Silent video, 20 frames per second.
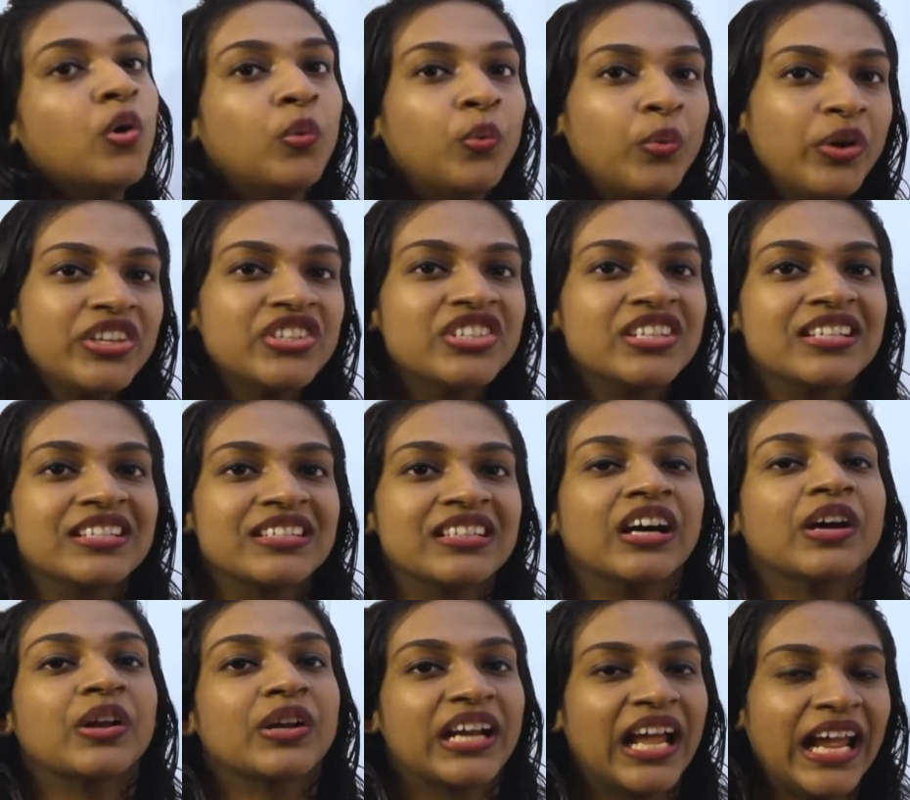which is
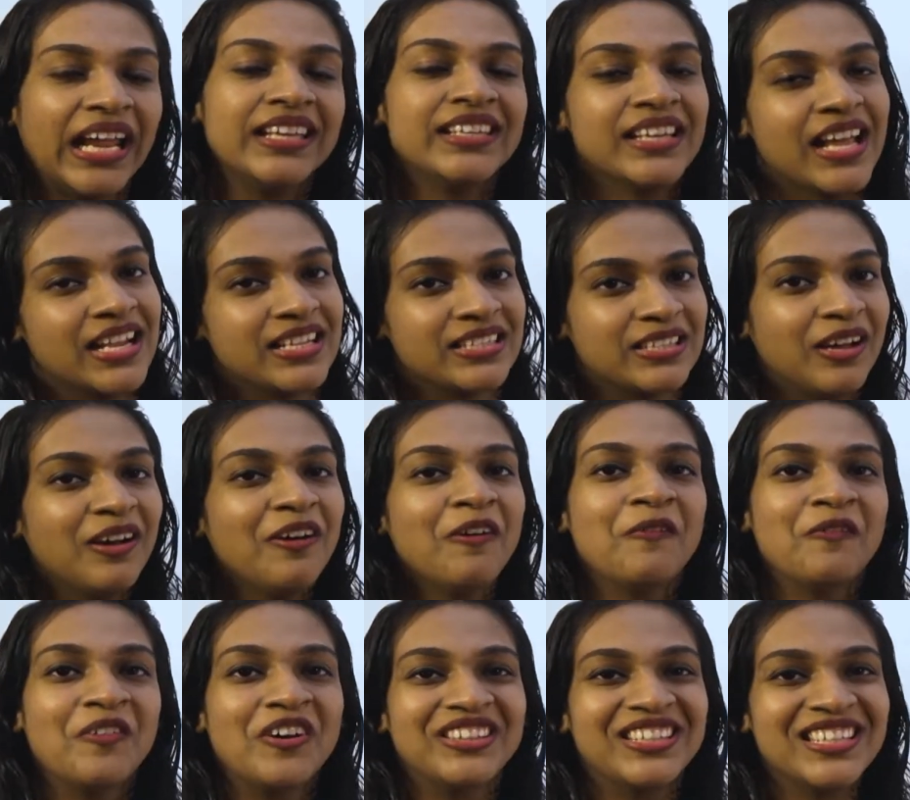the right answer
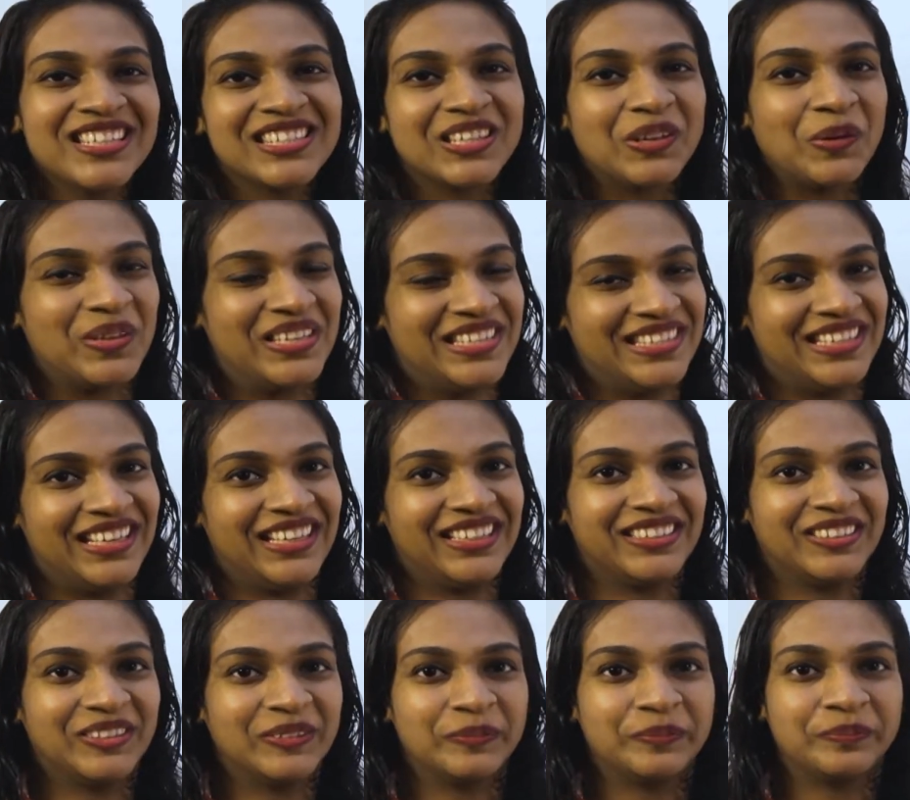for this question.
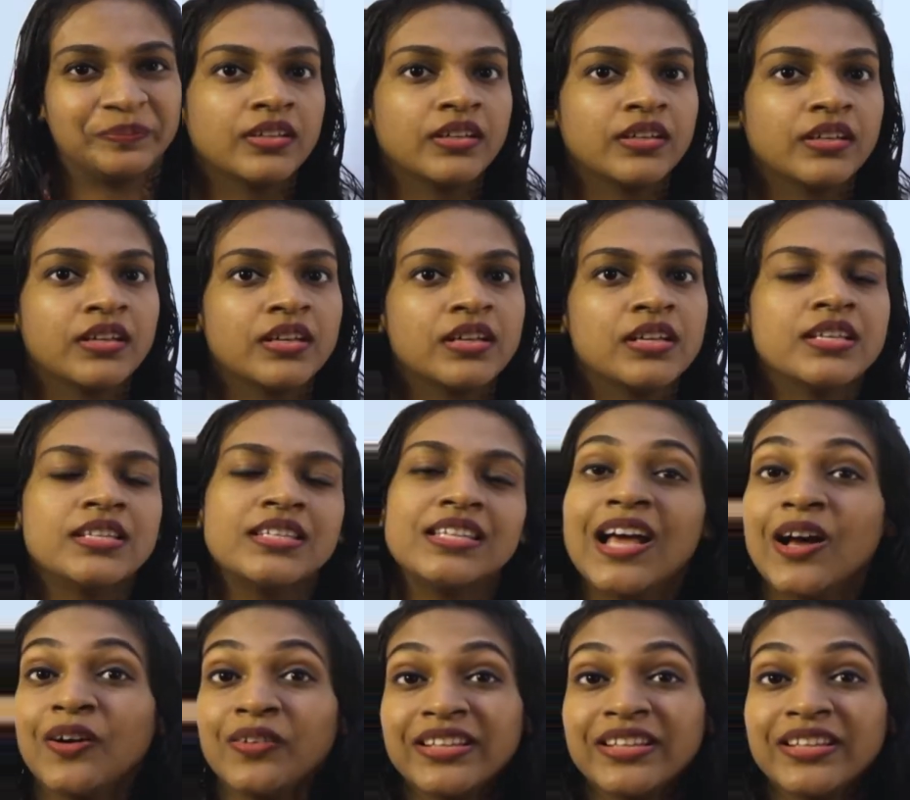Now